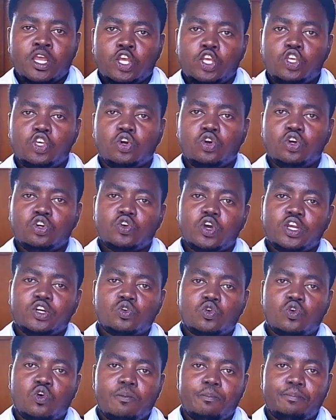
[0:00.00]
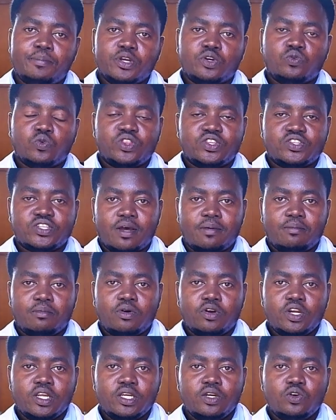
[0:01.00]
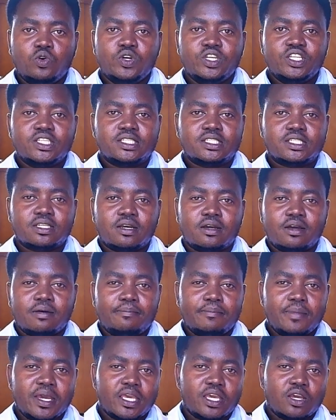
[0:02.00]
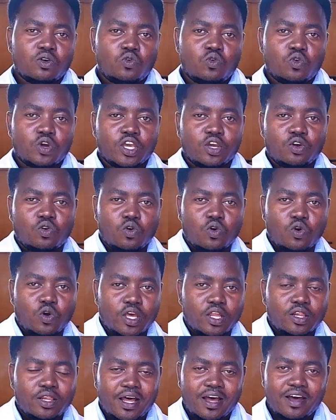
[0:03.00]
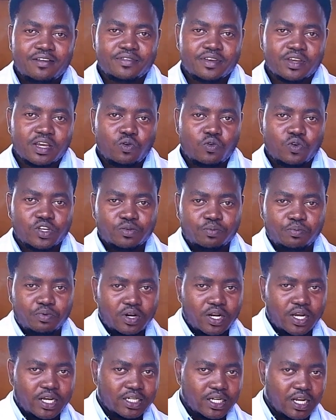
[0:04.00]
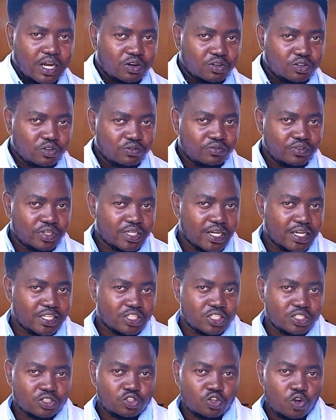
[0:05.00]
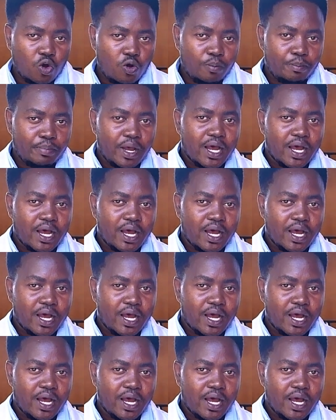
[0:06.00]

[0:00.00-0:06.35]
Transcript: you're not going to compete with somebody who is making cooking oil, having the waste product out of it as soap,